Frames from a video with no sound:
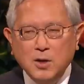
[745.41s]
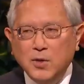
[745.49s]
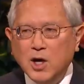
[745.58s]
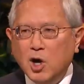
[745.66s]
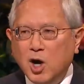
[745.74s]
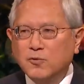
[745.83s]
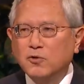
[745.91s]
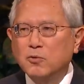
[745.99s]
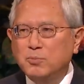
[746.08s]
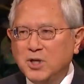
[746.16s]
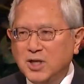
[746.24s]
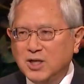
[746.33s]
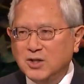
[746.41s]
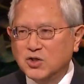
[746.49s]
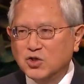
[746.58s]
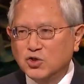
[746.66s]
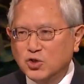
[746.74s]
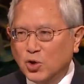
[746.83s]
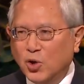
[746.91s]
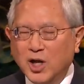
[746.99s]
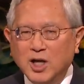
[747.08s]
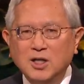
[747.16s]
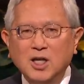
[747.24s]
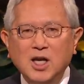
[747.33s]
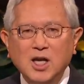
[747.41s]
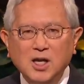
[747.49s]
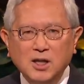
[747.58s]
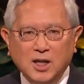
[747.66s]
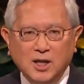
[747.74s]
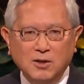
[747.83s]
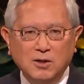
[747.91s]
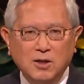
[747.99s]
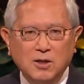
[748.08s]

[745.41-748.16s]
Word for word: They offer peace, joy, and healing